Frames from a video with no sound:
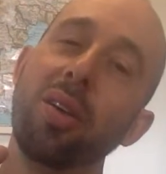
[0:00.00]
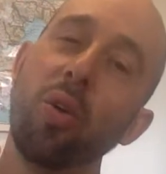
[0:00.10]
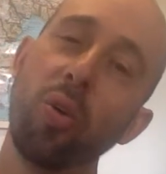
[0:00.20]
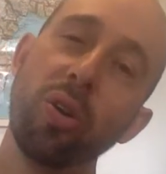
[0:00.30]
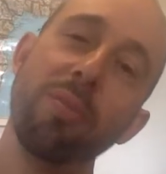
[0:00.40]

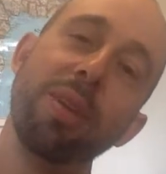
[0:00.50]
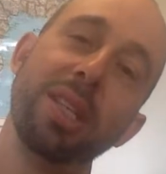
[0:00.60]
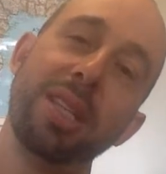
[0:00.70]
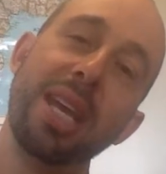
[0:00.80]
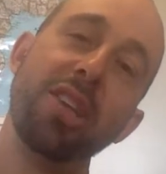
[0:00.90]

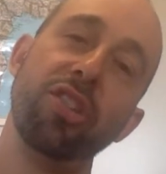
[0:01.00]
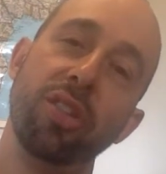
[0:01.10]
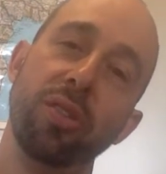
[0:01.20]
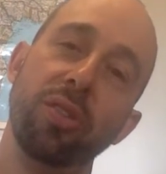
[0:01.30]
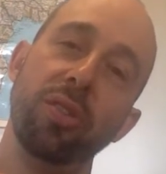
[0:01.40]

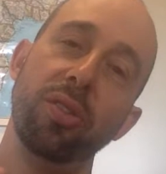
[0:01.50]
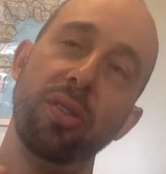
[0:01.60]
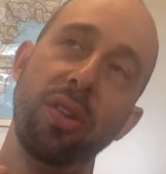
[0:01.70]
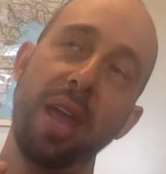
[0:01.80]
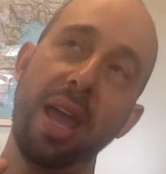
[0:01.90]
ornamentation
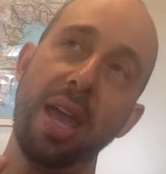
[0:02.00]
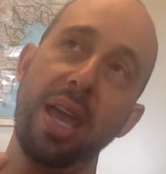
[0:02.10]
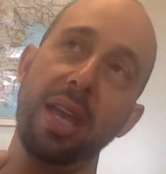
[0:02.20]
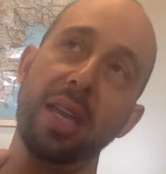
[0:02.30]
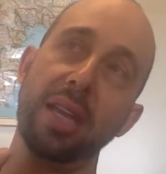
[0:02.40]

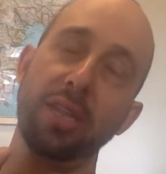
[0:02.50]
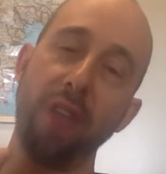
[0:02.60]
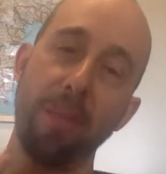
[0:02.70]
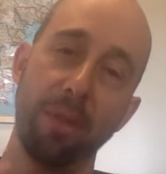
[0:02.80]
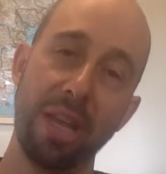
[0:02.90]
and
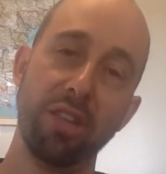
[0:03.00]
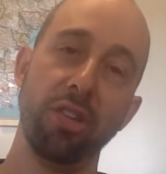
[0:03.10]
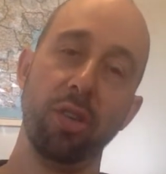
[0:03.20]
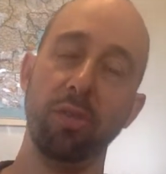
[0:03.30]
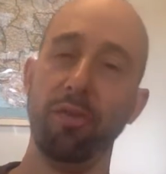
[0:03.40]

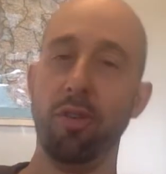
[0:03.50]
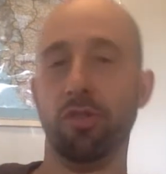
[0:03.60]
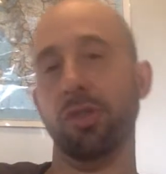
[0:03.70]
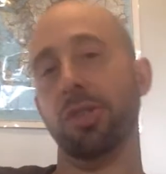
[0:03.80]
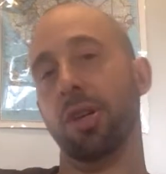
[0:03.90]
extrapolational
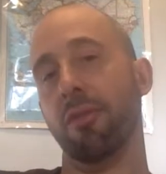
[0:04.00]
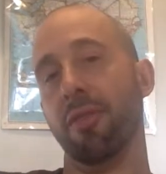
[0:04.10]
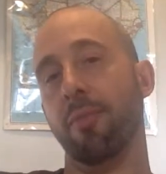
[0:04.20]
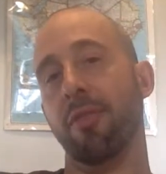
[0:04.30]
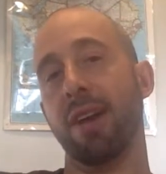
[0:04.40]
versions of
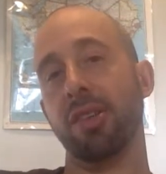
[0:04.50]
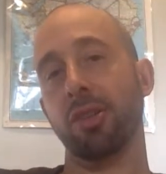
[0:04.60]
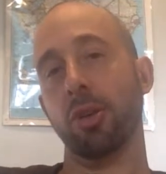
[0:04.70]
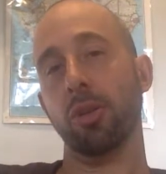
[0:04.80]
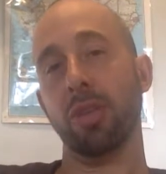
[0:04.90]
improvised
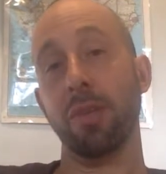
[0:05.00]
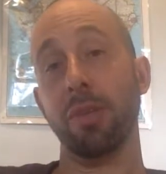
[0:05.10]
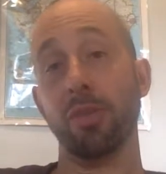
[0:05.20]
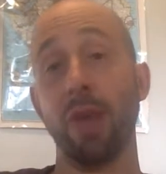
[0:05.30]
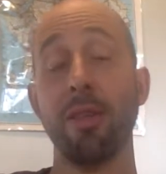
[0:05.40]
solo
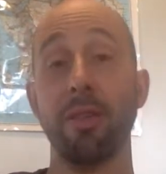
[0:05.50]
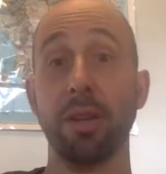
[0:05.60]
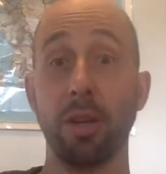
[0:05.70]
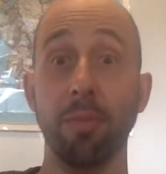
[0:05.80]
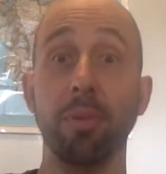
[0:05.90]
statements rather
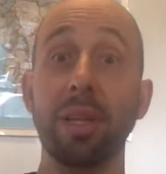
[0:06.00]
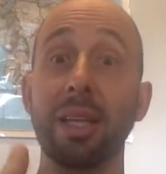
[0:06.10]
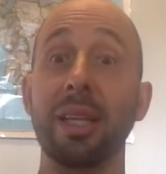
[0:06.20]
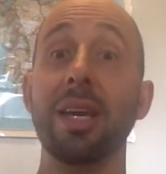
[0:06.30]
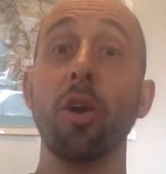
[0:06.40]
than
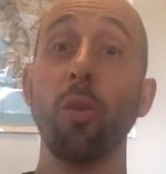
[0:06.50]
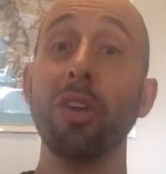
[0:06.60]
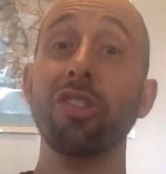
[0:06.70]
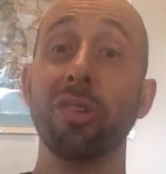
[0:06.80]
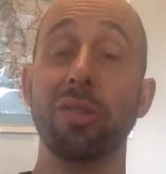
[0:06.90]
completely
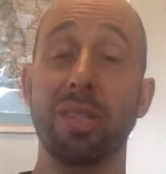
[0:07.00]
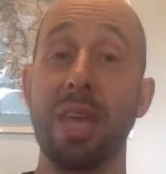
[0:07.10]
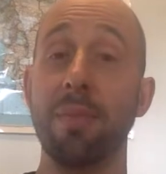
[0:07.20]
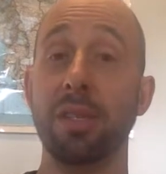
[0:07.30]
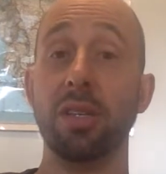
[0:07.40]
original
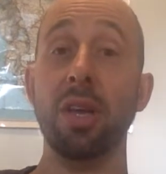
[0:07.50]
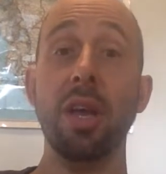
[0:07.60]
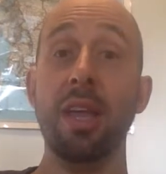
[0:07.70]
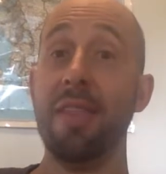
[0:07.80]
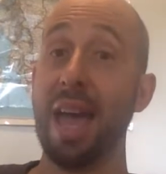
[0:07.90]
statements
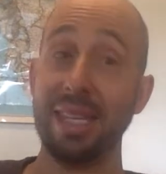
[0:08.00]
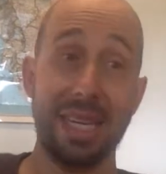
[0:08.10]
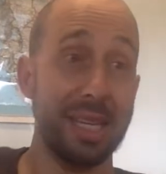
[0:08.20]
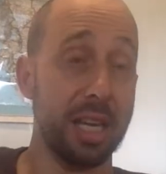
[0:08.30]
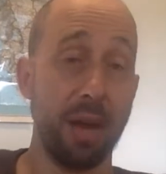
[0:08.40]
that
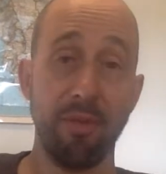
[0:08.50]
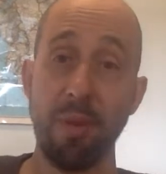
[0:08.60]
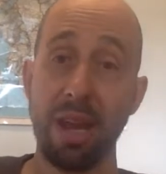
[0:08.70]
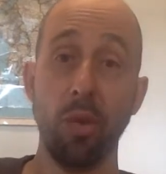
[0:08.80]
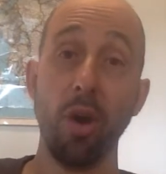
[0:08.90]
didn't come from
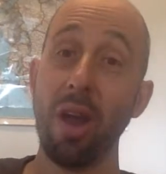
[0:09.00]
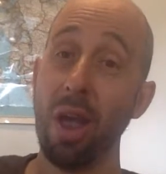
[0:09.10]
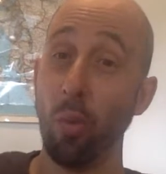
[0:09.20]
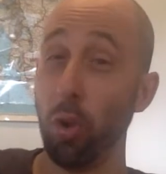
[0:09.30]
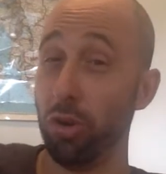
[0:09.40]
anywhere
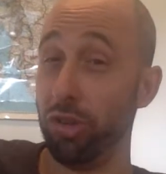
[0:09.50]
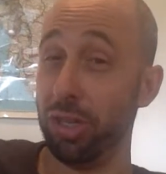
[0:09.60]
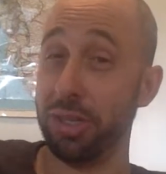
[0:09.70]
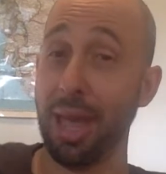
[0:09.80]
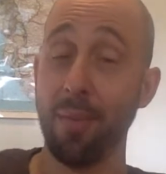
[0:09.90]
and weren't
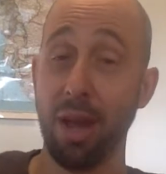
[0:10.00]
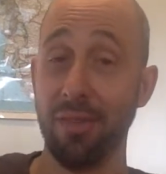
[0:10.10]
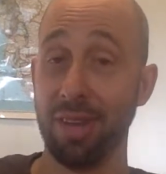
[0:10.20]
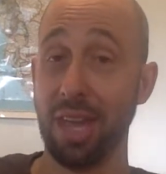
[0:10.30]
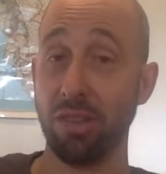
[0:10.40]
just slight
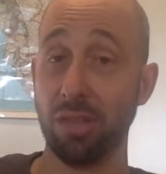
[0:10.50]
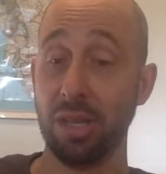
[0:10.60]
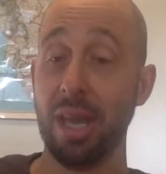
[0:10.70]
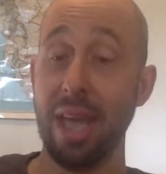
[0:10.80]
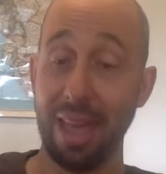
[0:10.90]
modifications.
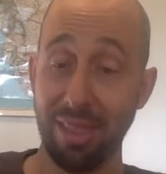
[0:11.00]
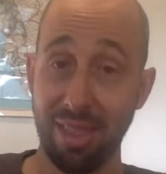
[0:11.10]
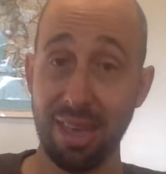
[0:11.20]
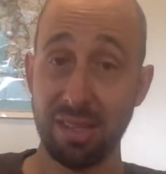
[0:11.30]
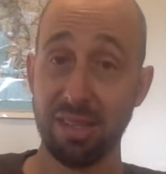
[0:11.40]
And
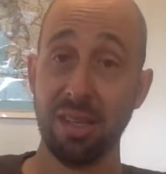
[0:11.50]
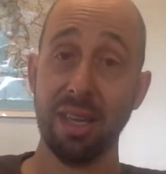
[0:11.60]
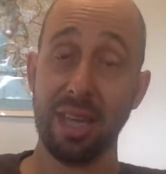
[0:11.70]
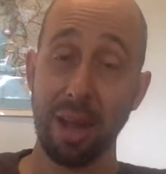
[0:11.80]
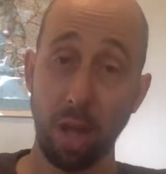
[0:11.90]
this,
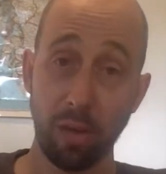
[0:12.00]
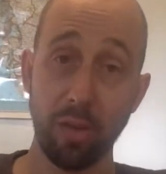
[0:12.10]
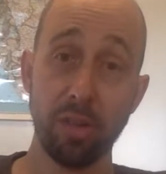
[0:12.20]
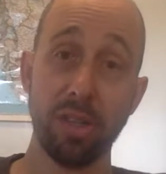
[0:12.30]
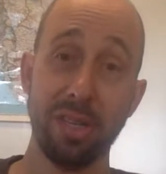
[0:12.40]
King
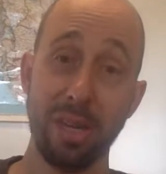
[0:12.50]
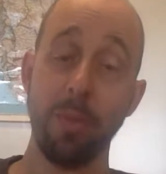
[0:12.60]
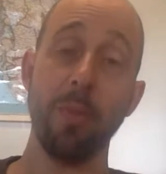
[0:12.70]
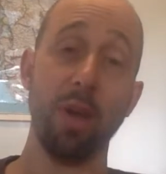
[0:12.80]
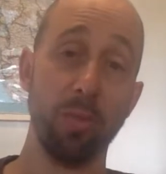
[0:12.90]
Oliver's
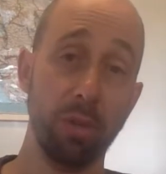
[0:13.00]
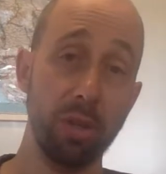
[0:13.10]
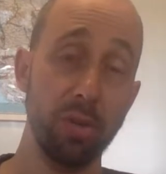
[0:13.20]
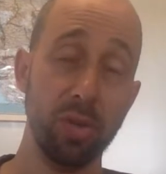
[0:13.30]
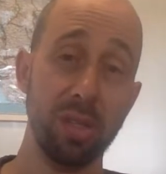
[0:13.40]
Dippermouth
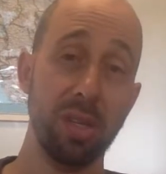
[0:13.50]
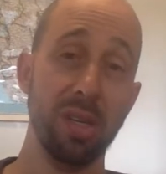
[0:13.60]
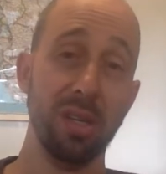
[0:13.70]
Blues,